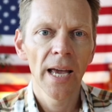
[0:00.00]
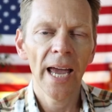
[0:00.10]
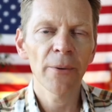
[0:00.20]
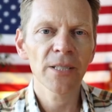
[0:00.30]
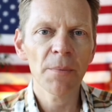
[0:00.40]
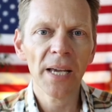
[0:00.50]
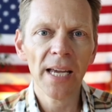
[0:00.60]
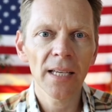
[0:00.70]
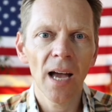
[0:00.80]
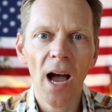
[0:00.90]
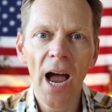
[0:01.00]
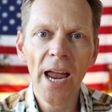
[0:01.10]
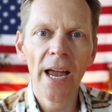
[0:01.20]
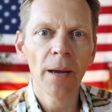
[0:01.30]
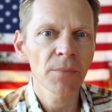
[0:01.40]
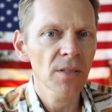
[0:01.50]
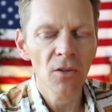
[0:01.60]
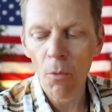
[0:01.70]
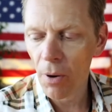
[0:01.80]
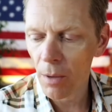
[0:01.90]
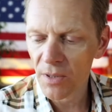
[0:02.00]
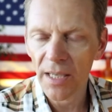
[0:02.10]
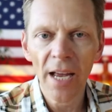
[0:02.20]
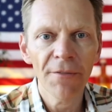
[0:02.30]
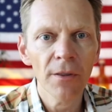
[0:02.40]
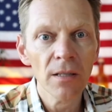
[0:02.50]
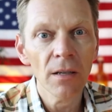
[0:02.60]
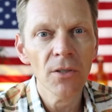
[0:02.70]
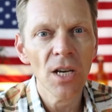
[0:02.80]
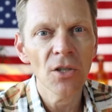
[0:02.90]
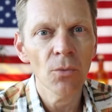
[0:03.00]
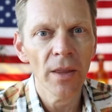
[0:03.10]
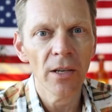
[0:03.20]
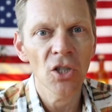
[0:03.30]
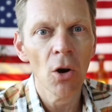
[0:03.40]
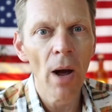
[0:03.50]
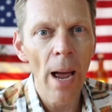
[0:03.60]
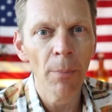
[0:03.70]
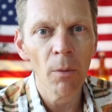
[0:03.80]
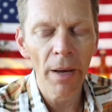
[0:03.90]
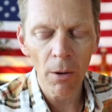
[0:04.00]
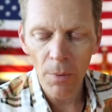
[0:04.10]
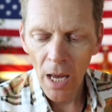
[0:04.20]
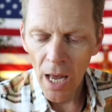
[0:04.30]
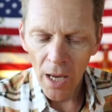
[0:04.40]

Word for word: Hey, what's up, gang? I am so pumped today for this conversation with Joe Apfelbaum.